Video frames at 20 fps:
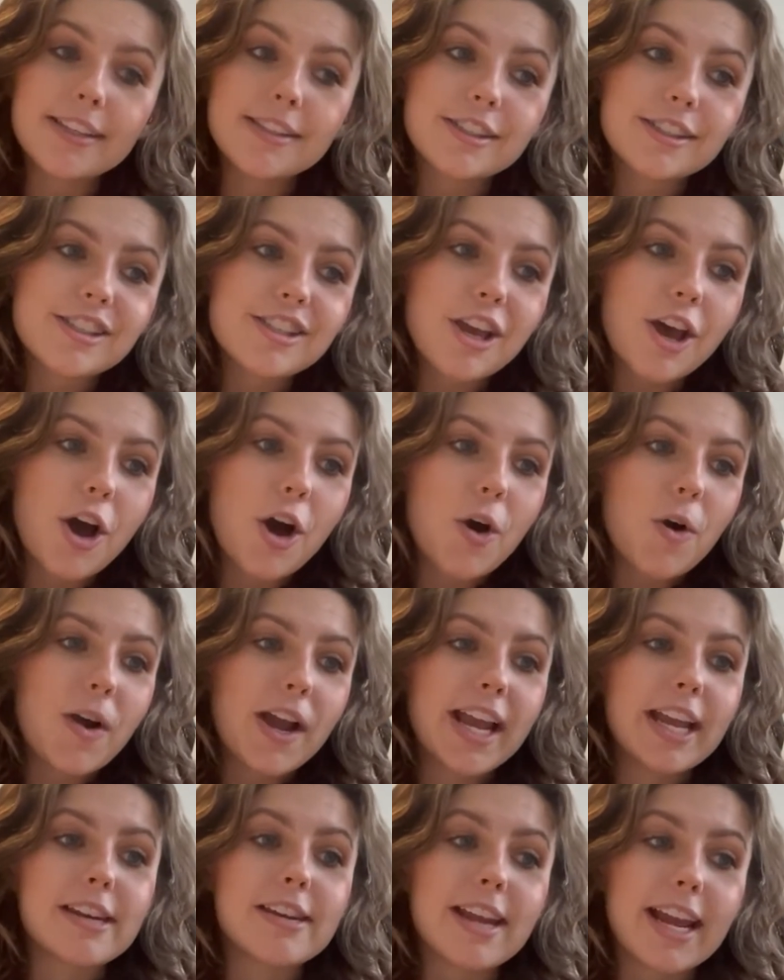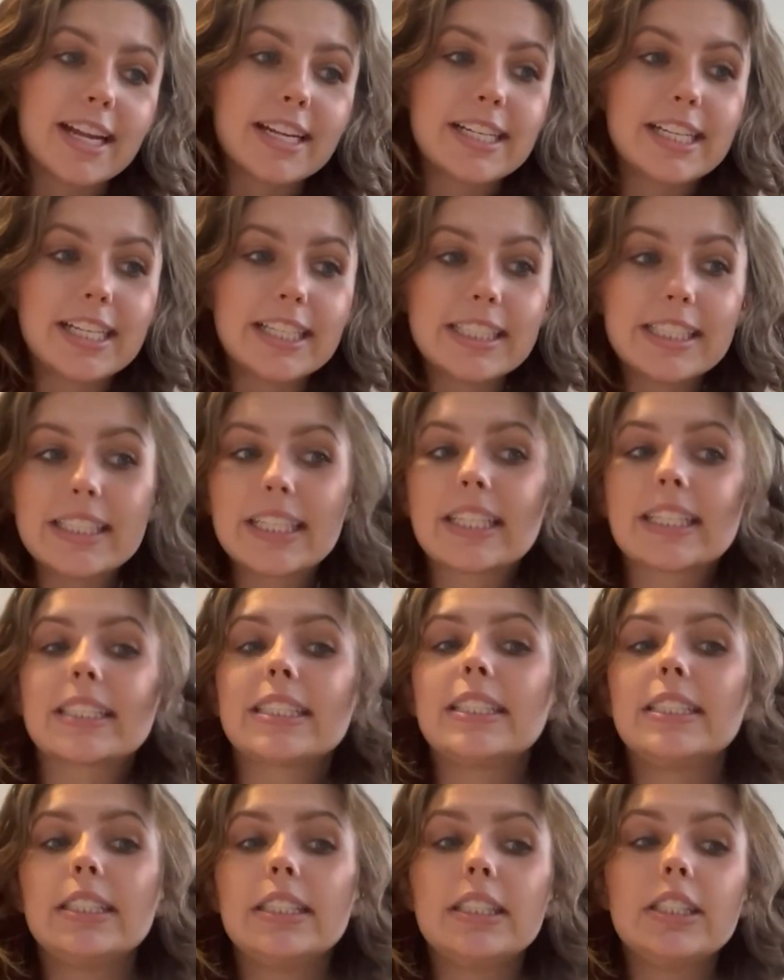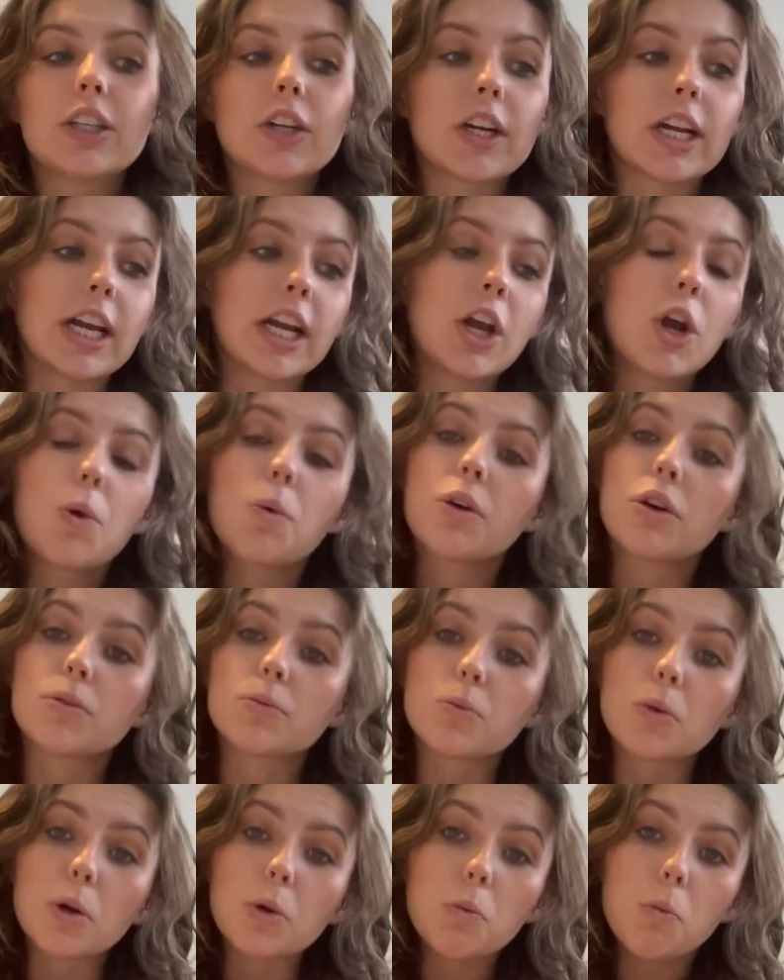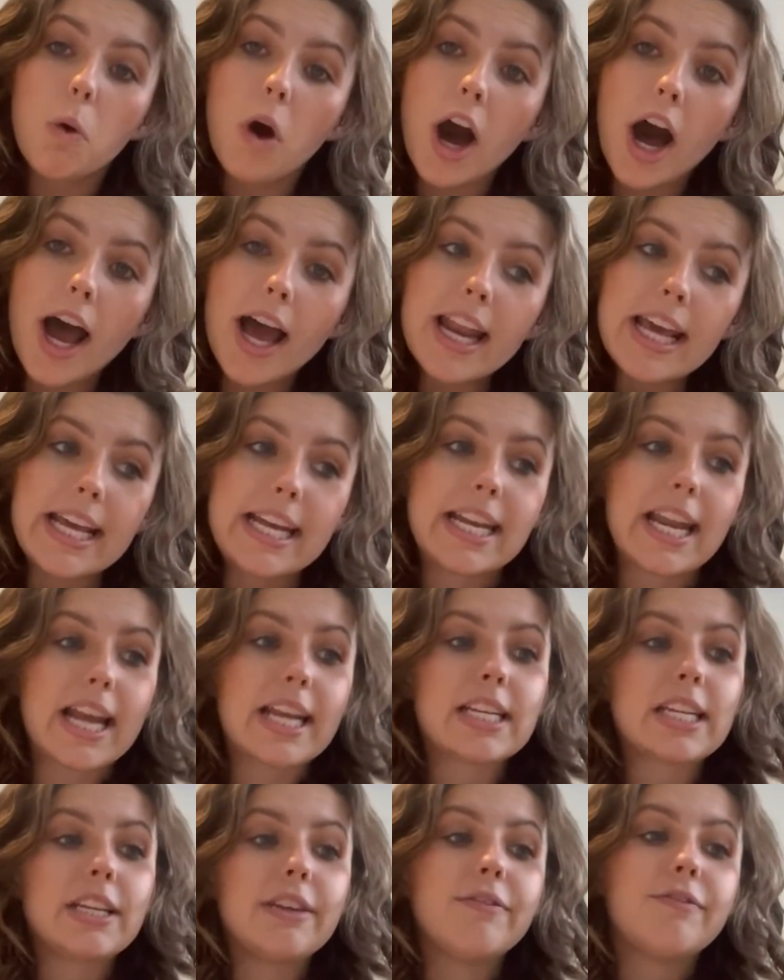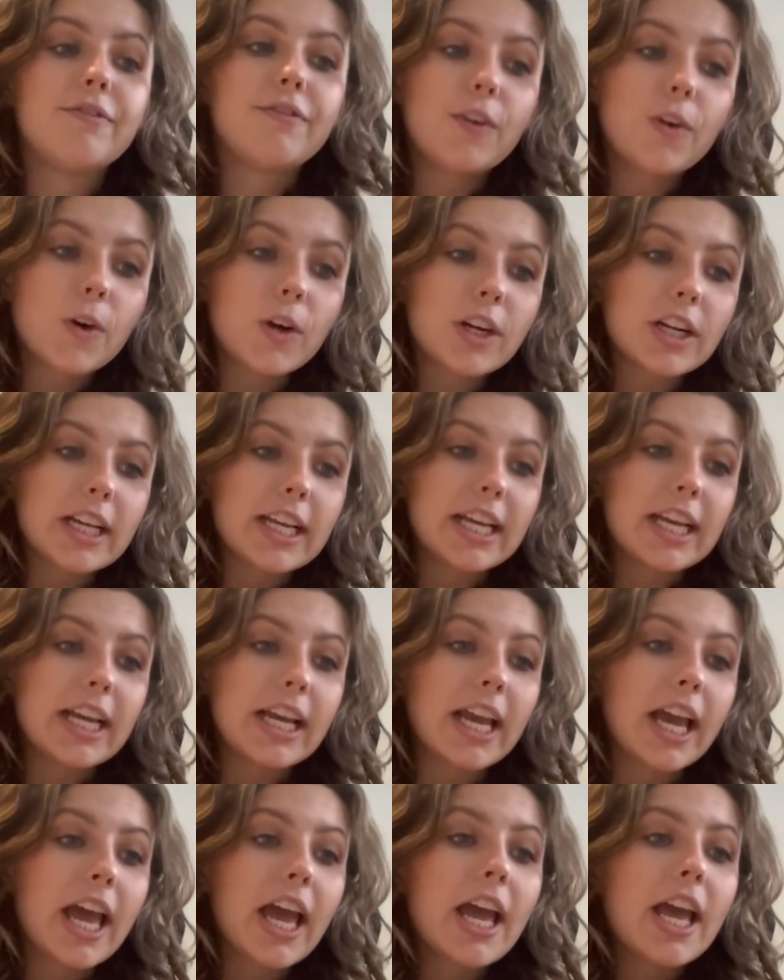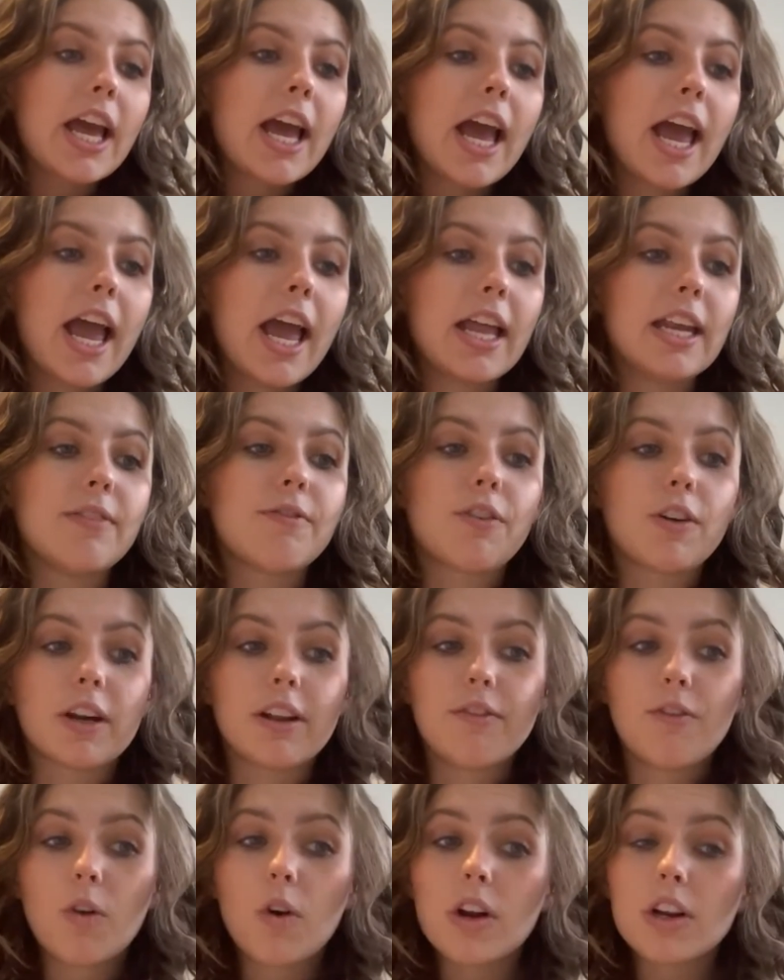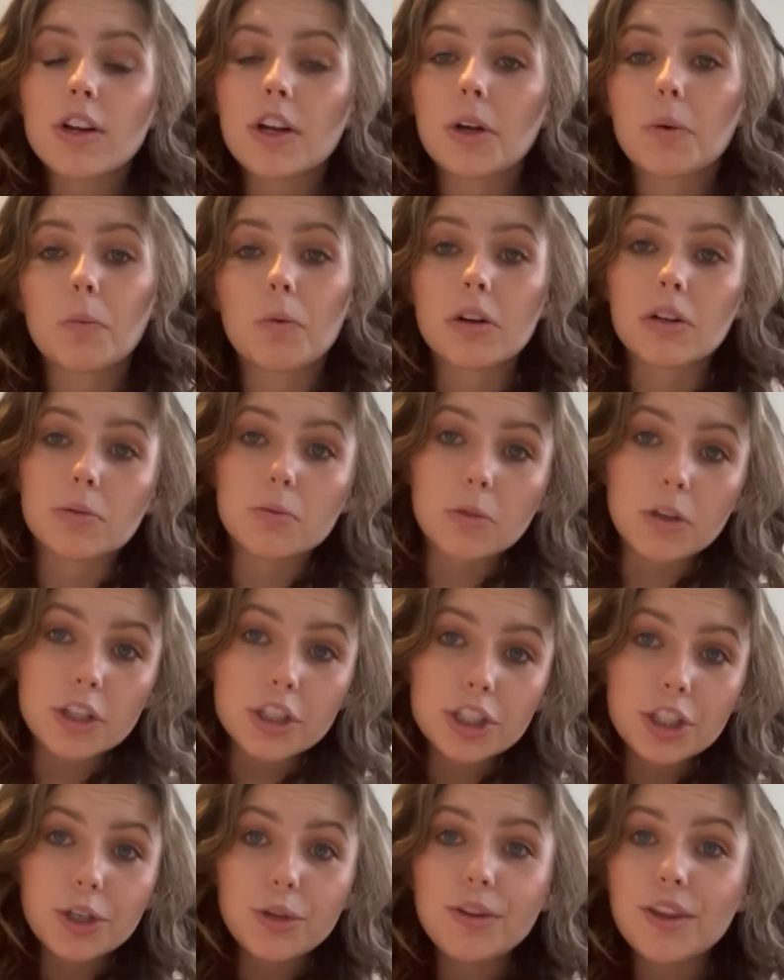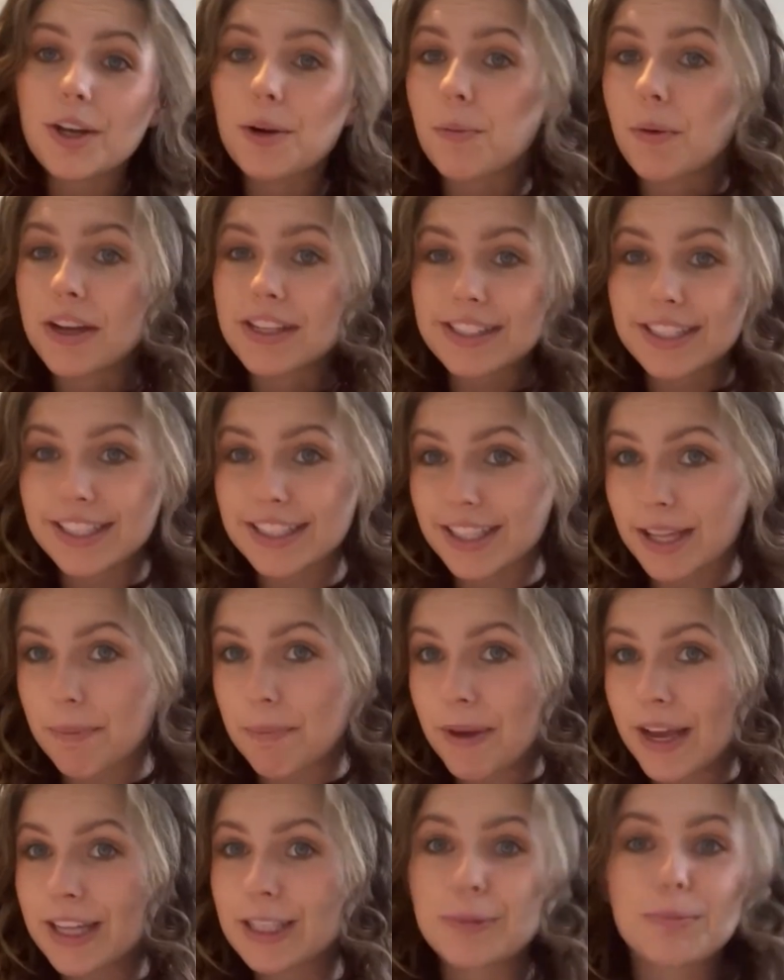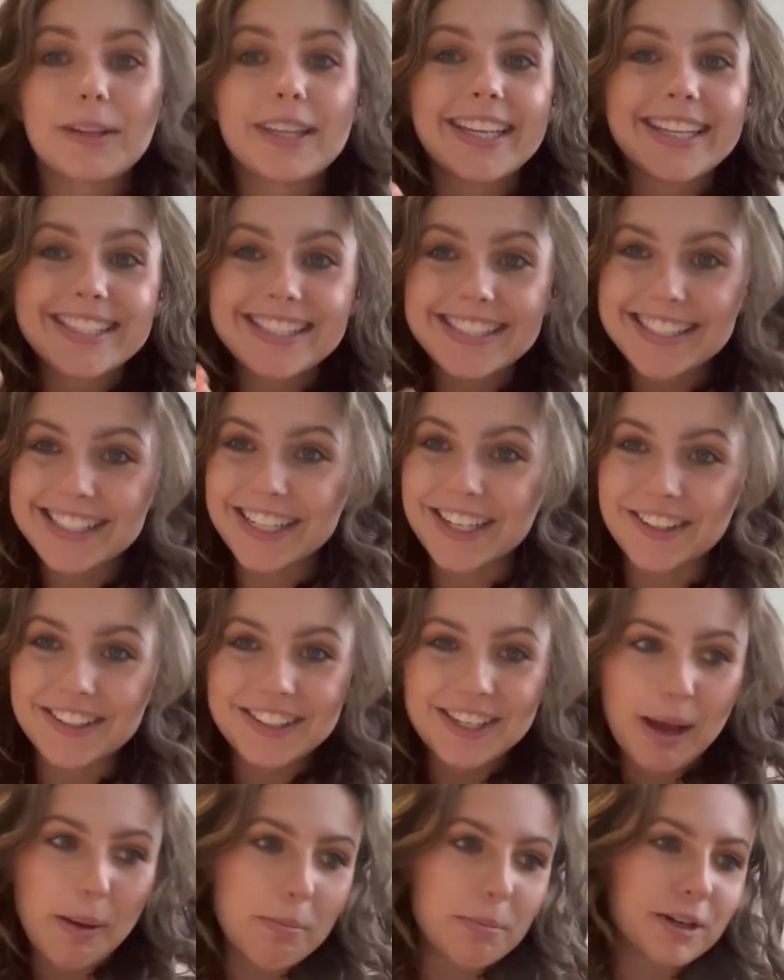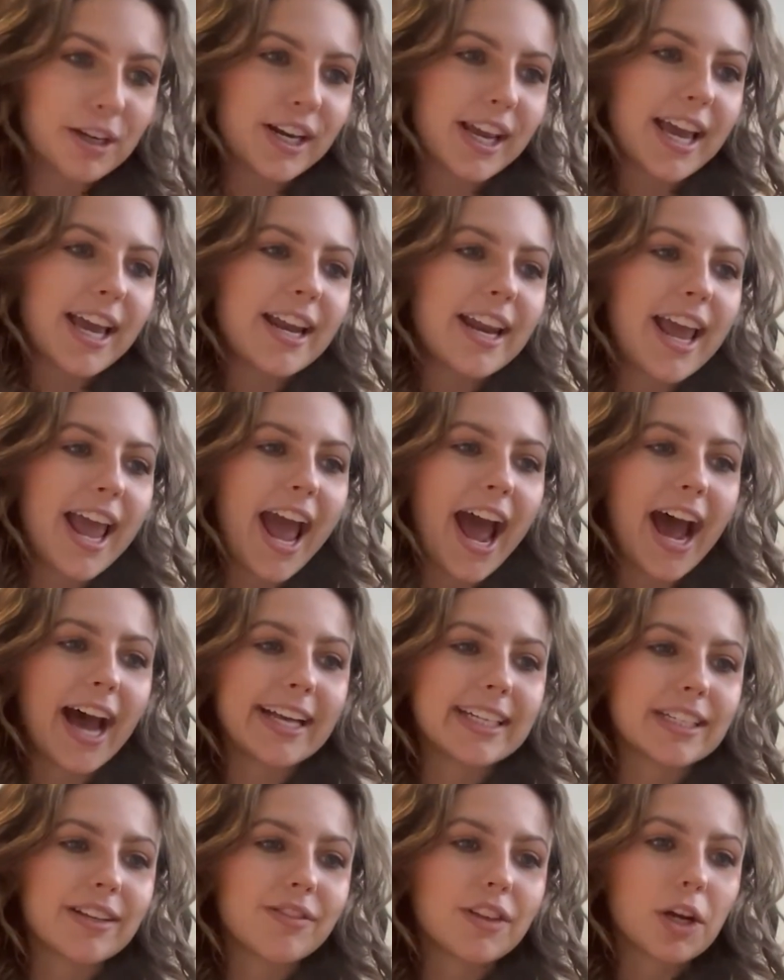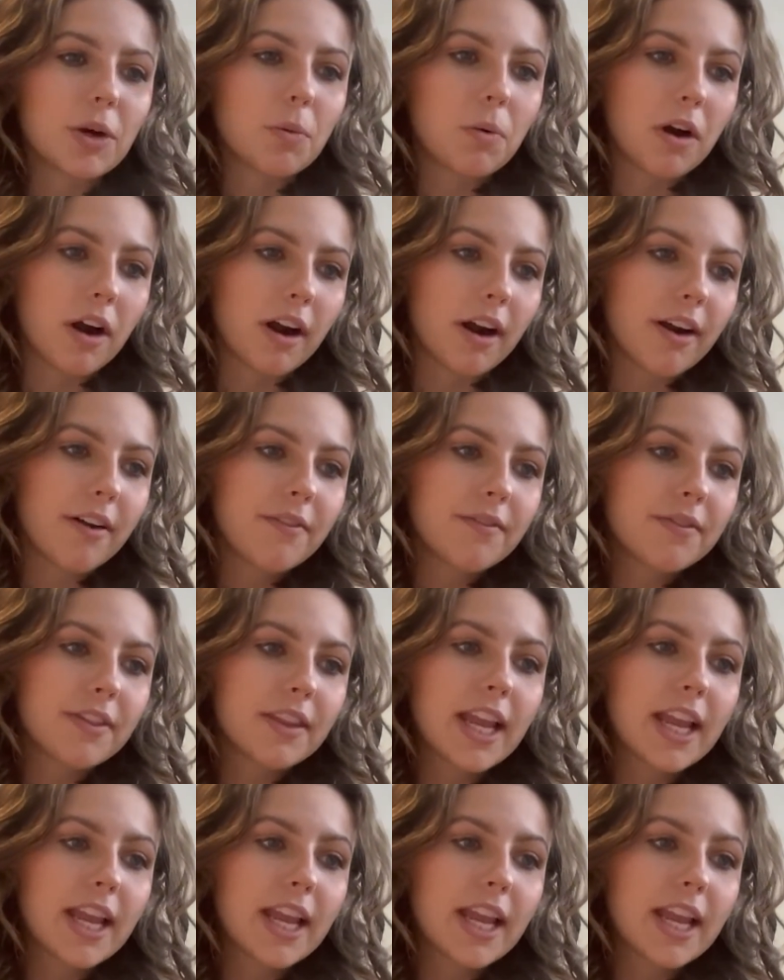So in 1960 during World War I, in 1940 and 44 during World War II, there wasn't Olympics, but they still numbered it as if there were.